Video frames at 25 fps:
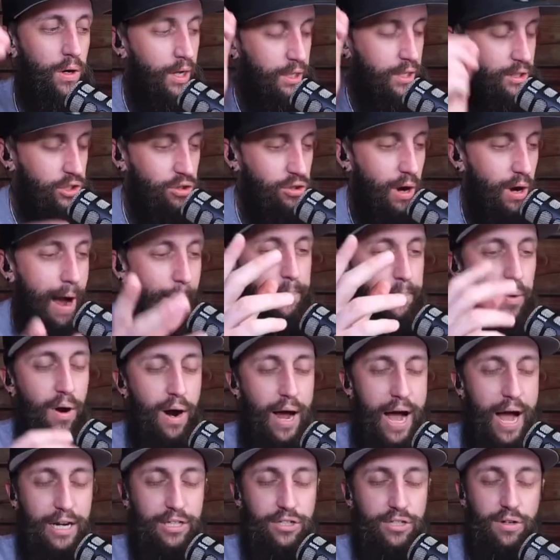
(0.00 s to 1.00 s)
Drop your
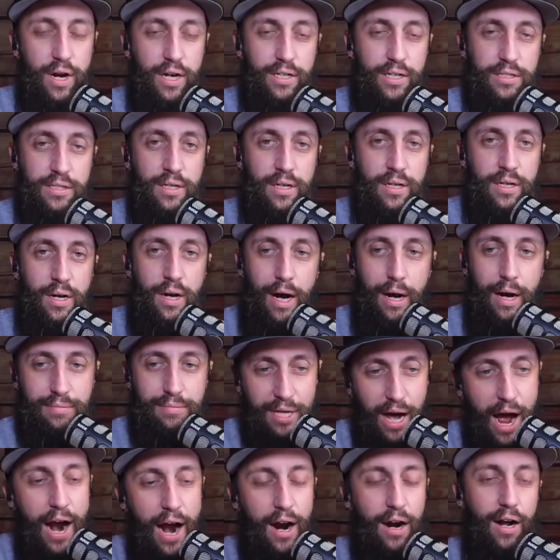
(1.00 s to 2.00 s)
address. I'm
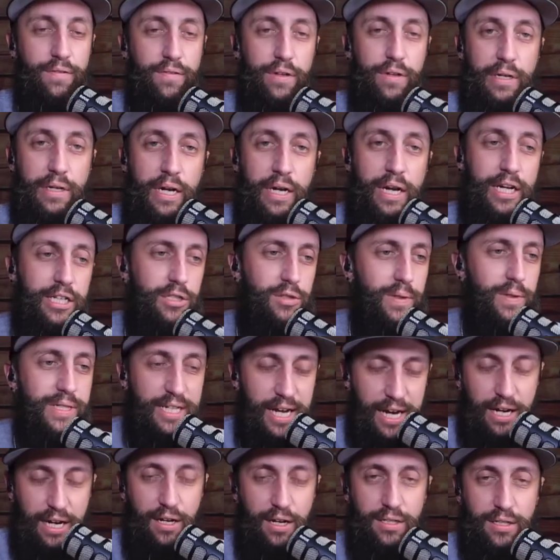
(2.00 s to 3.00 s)
tired of it. It's
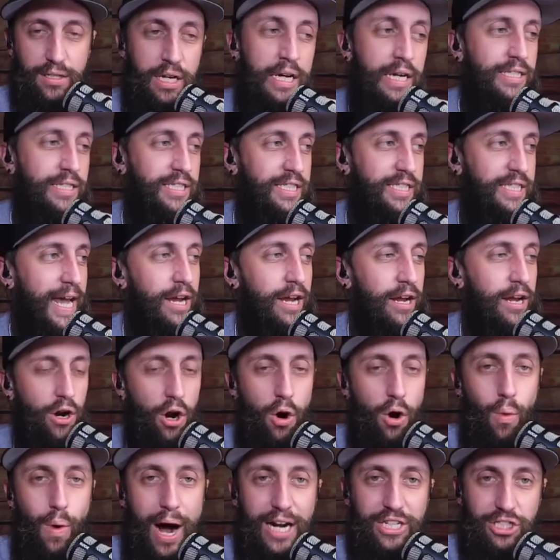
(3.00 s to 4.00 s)
ridiculous. Say you
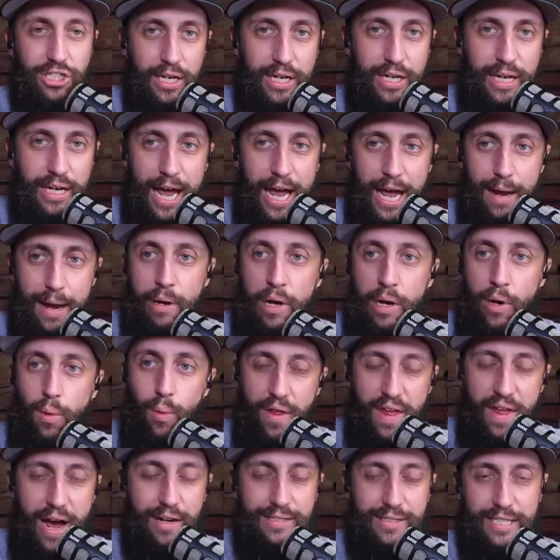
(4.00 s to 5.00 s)
don't watch the game
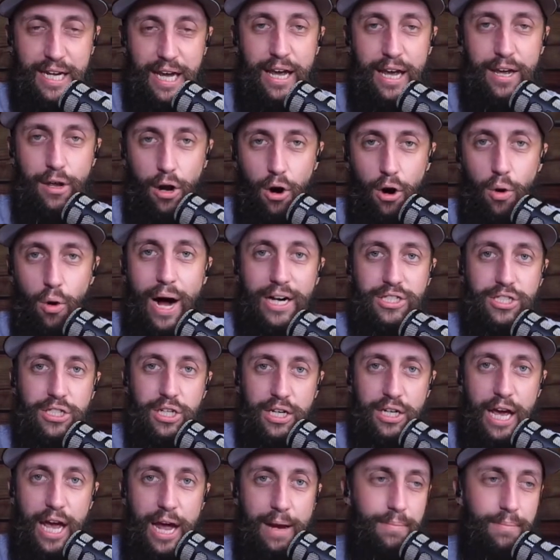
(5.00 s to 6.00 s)
without saying you don't watch the
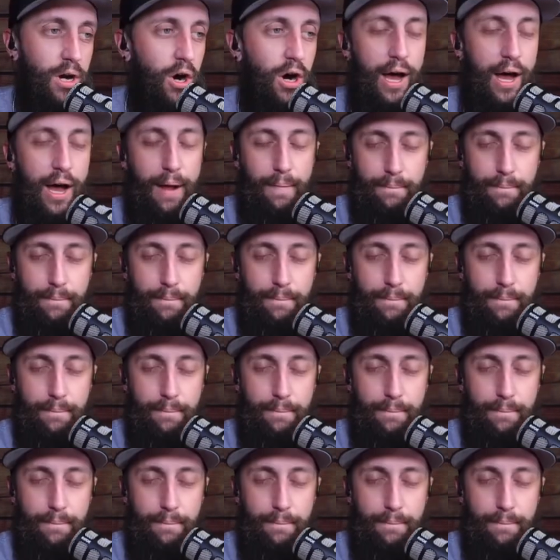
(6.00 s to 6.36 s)
game. Go ahead.